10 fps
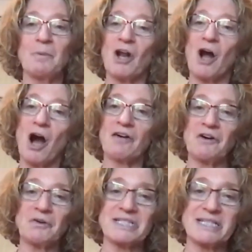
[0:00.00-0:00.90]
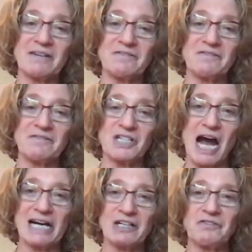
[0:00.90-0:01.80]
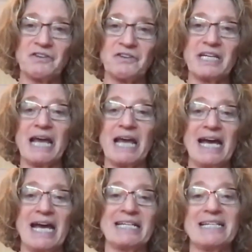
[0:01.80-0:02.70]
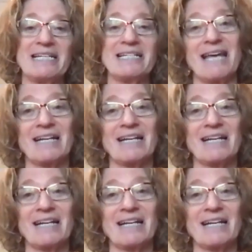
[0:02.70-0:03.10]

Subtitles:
but all focused on photography and his